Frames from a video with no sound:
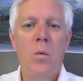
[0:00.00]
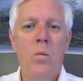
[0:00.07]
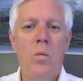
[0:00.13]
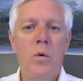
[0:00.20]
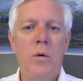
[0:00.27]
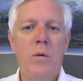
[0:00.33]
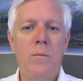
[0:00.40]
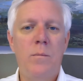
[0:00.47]

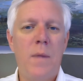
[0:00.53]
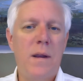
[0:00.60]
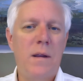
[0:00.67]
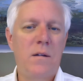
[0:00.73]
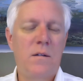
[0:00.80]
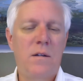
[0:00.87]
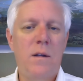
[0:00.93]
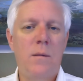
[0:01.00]
would make
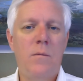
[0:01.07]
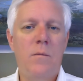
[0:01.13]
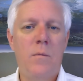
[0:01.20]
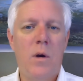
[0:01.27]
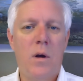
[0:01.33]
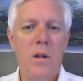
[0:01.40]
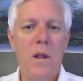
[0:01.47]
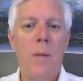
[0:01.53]
it
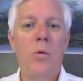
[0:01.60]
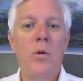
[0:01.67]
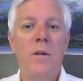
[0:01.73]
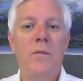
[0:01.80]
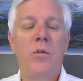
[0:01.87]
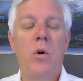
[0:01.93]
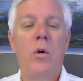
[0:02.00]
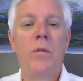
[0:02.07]
seem a lot more
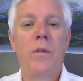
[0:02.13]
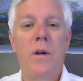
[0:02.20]
difficult